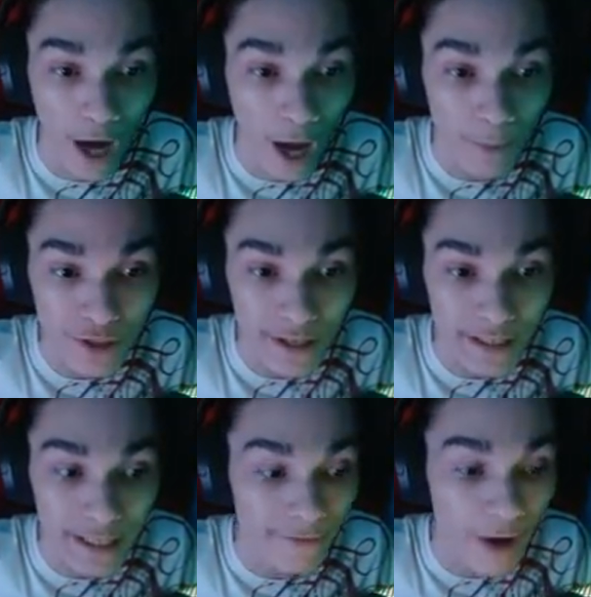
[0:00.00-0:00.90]
I'm just gonna
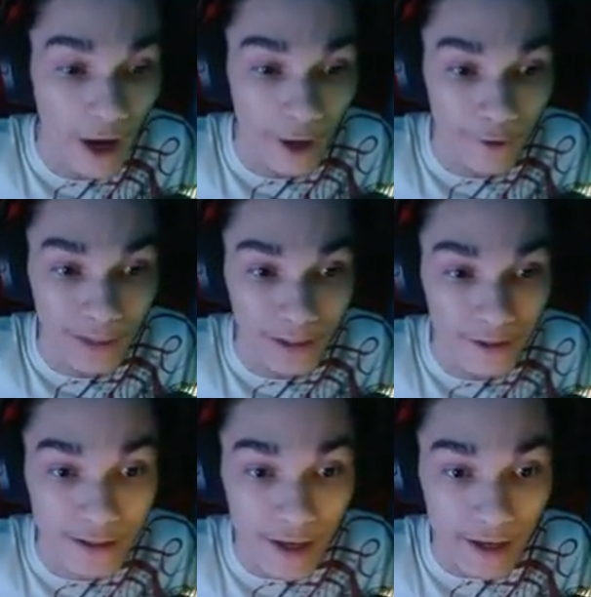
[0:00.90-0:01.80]
keep firing
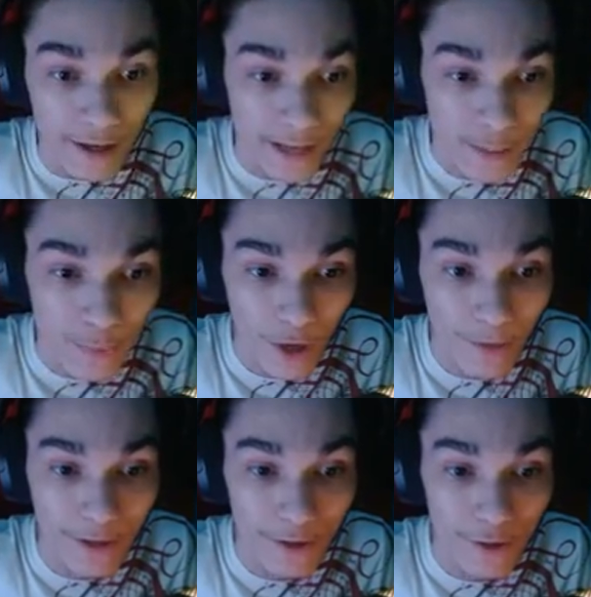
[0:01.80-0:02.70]
because that's
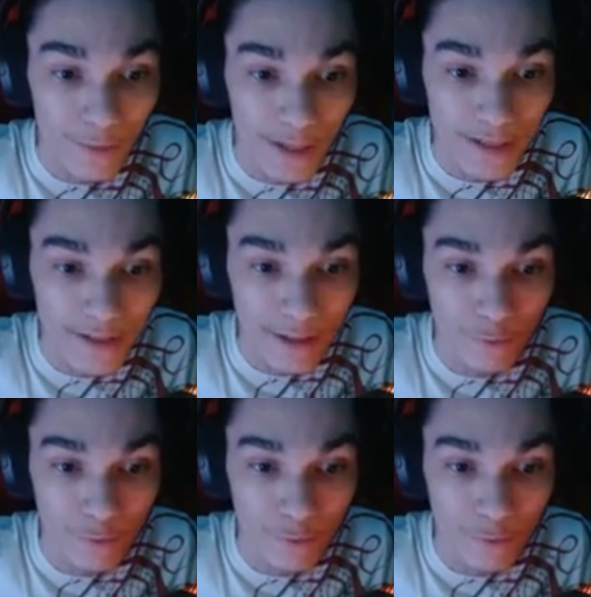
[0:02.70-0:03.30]
probably the only best thing